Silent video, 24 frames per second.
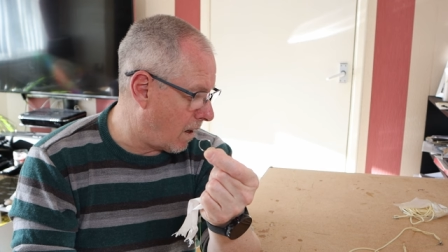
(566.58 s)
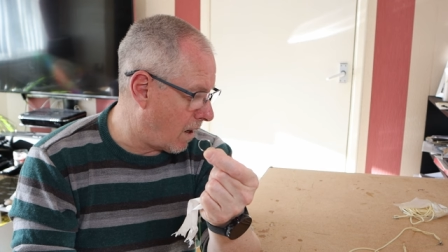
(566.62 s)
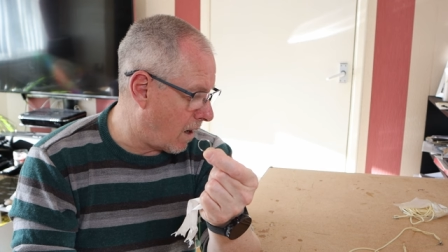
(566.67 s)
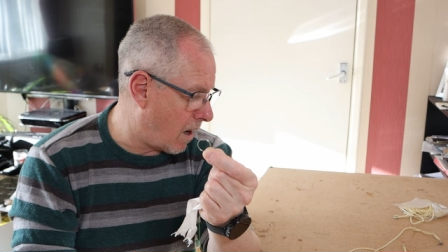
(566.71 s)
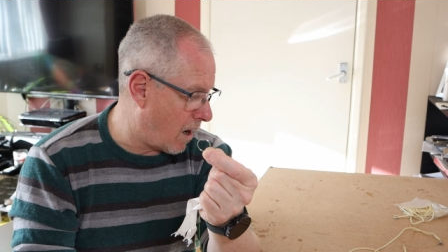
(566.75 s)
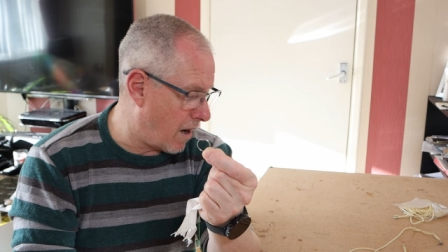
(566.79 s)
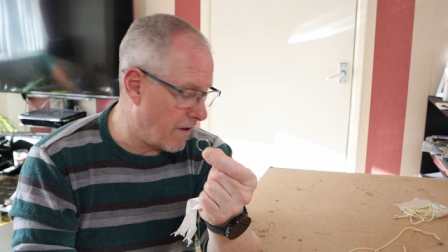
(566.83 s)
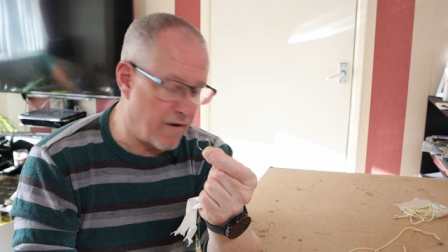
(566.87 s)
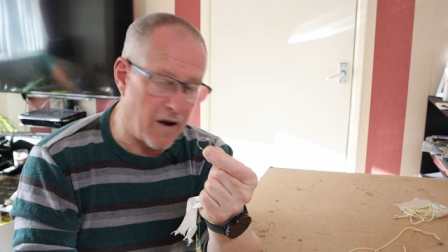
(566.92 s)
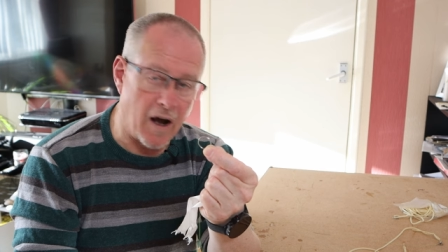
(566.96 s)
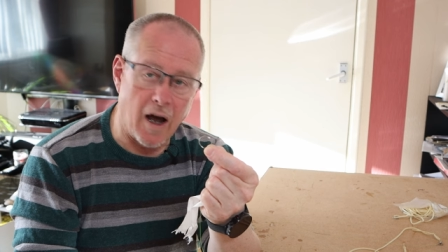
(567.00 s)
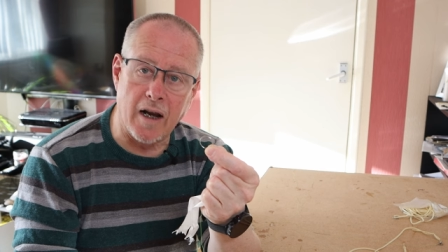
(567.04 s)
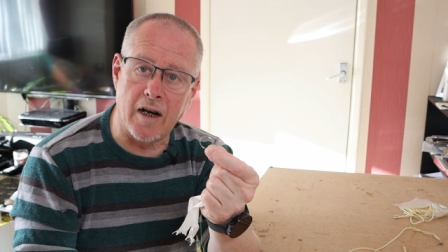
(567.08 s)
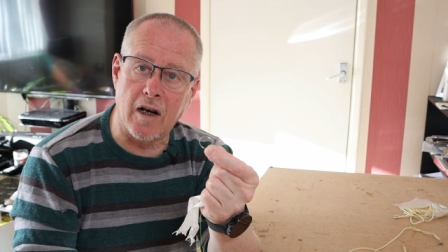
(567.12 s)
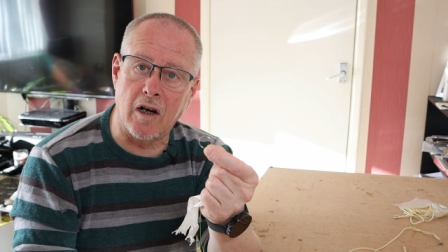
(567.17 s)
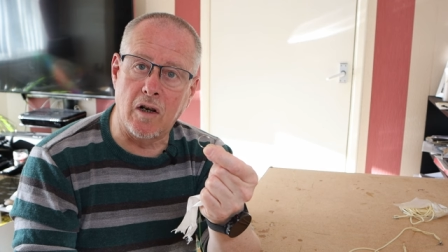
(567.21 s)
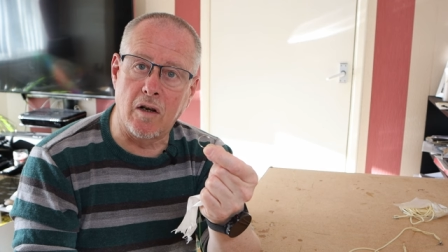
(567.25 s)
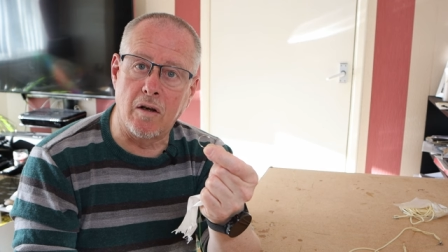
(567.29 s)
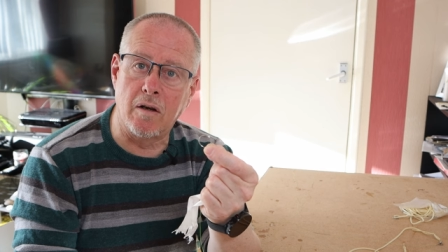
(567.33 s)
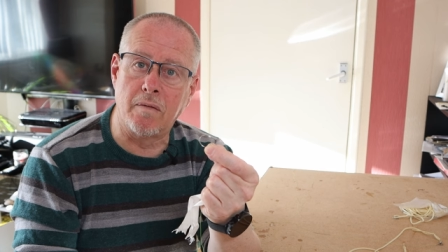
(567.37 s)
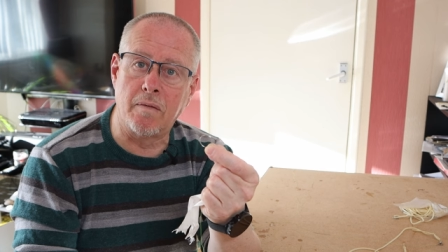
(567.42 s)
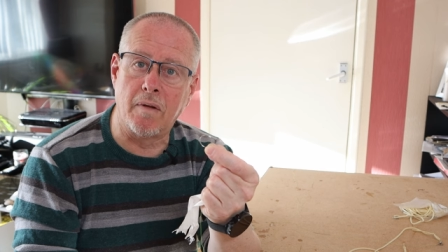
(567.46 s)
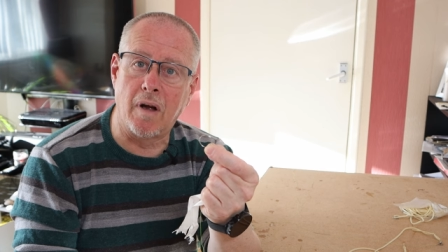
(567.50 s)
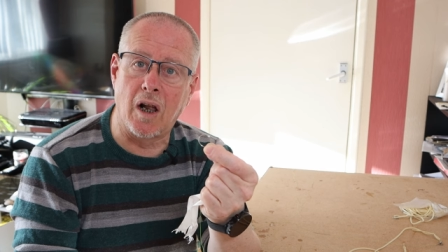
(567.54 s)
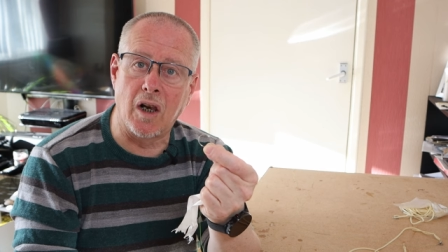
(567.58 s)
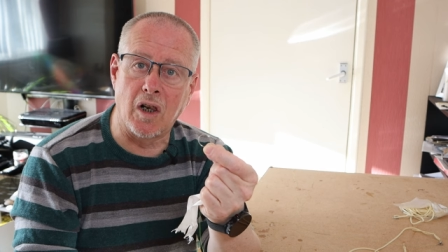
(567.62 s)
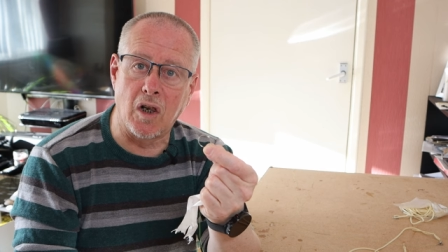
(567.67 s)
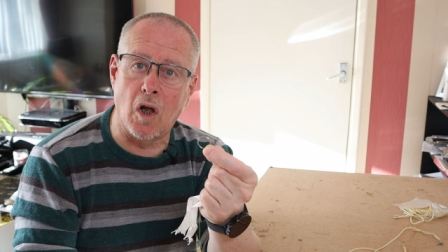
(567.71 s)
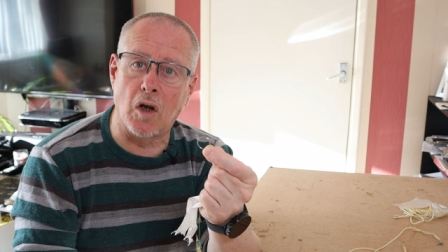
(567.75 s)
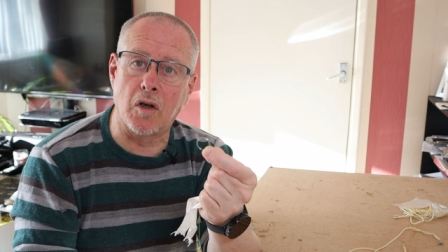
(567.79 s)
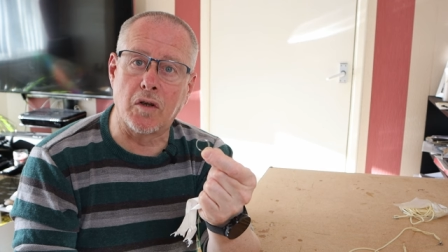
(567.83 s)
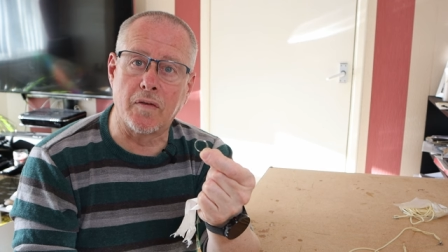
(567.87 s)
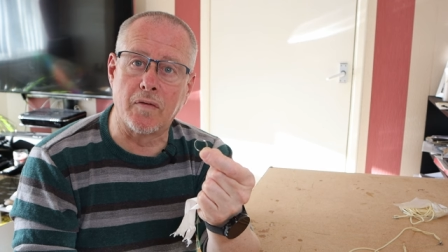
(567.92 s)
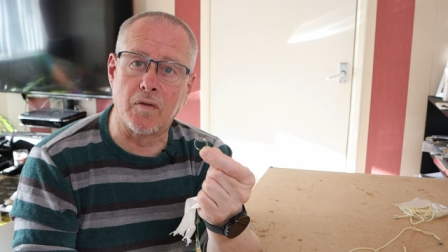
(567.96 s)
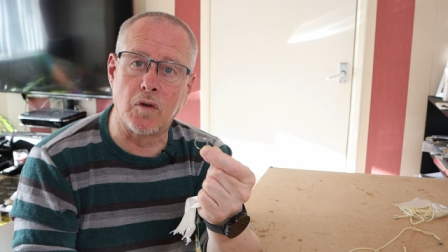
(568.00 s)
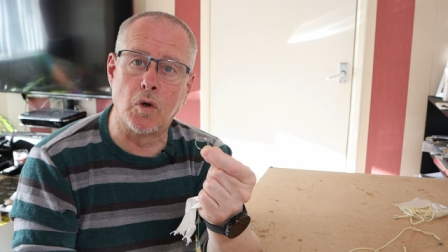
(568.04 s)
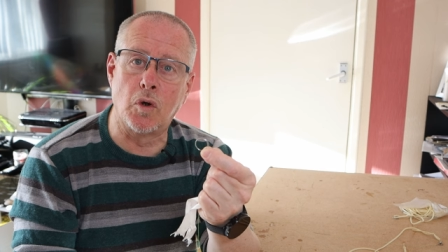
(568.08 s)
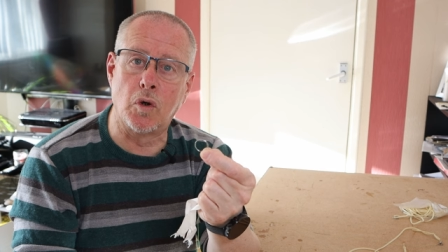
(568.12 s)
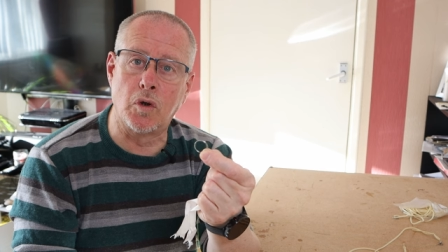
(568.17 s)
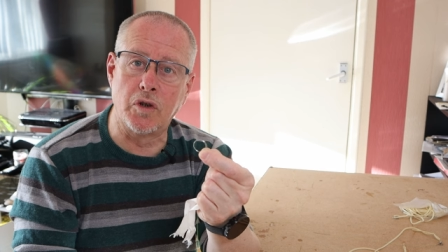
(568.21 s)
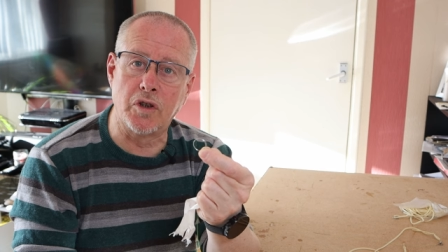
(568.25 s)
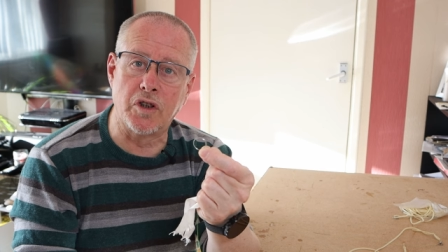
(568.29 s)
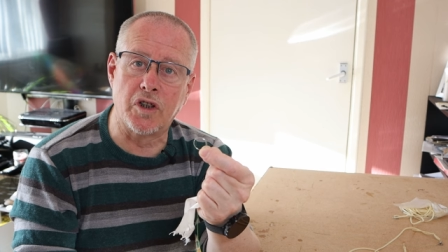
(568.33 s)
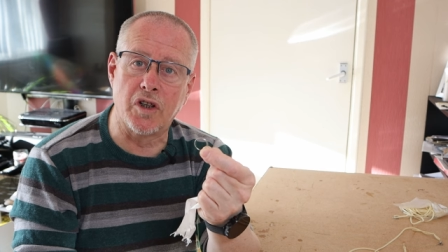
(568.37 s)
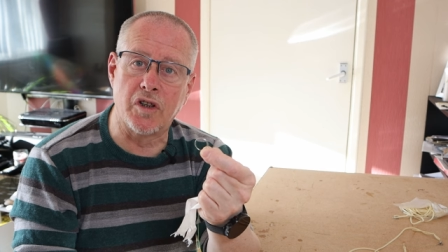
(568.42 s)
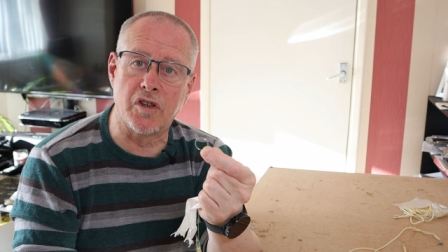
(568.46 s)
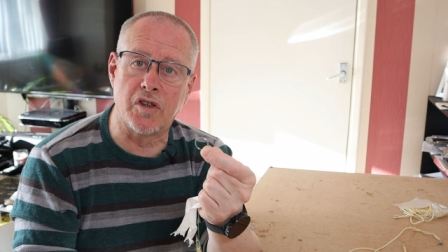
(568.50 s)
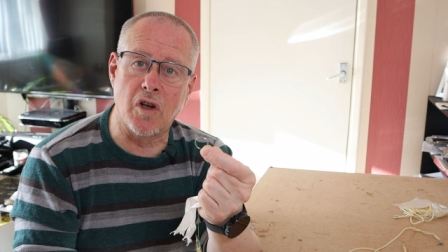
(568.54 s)
I've had a, a lot of
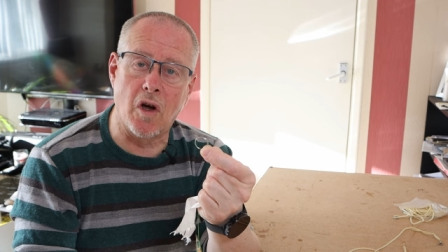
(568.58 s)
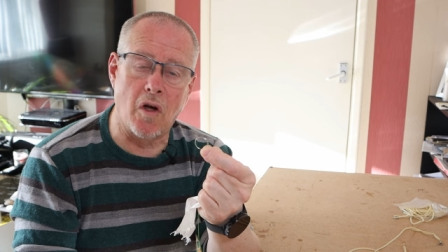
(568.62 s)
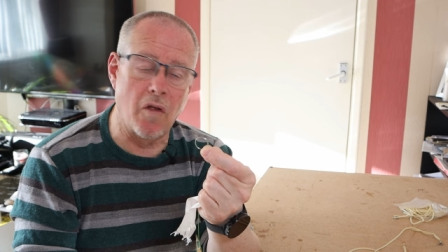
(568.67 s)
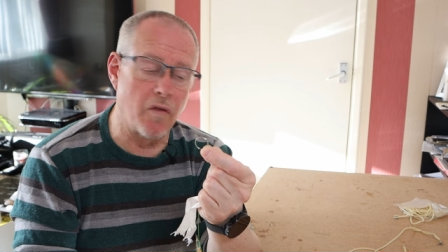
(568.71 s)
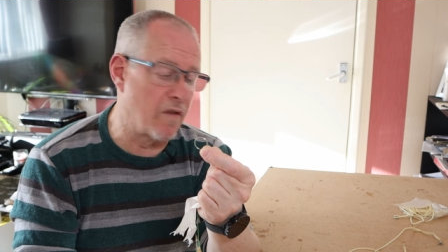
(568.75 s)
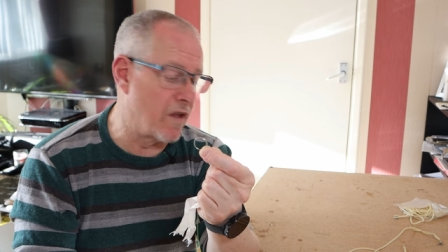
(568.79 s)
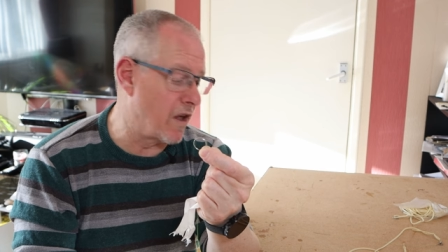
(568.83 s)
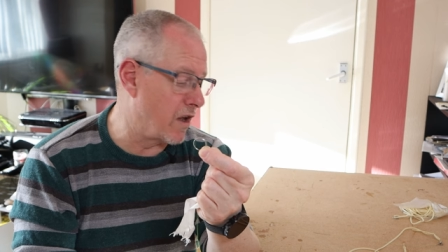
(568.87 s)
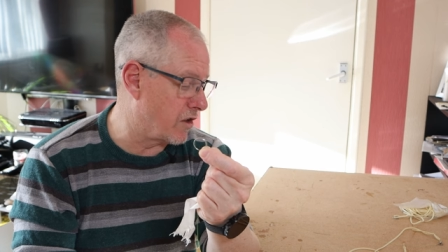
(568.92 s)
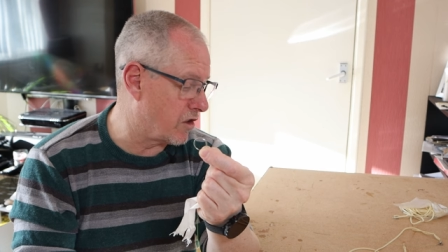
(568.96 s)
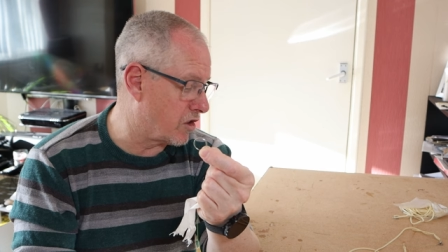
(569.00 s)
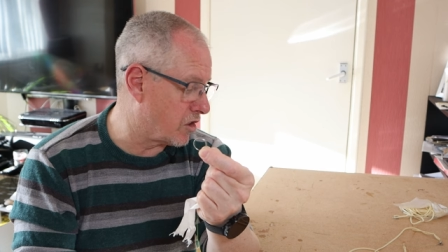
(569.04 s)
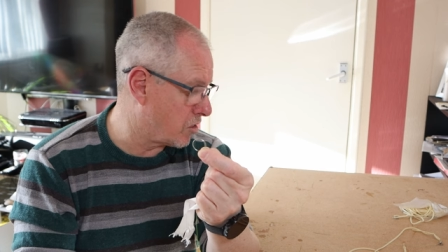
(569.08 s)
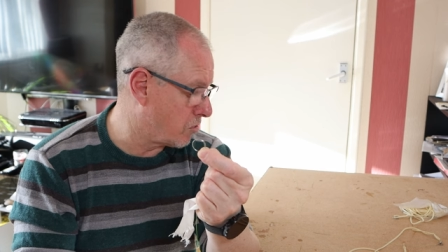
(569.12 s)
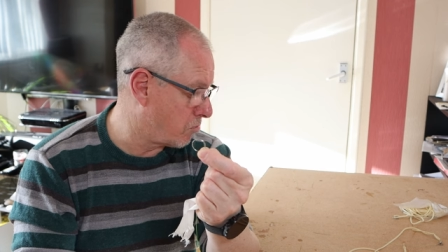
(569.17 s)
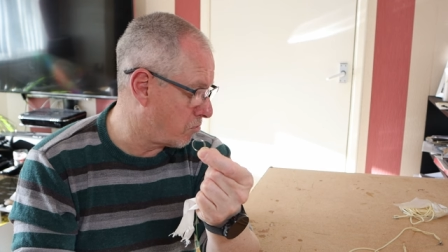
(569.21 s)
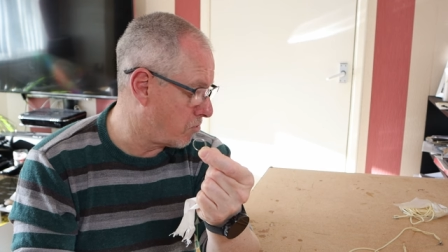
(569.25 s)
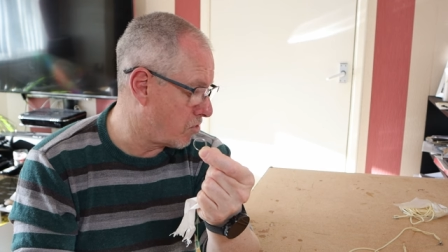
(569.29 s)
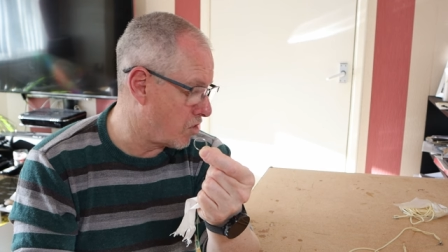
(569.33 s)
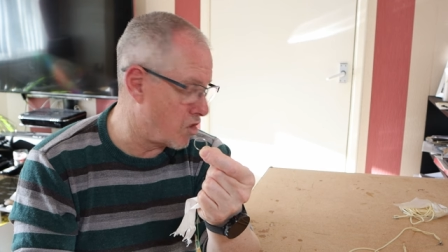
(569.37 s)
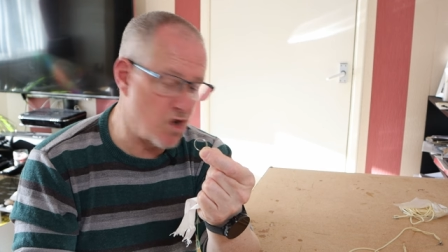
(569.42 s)
launches on this,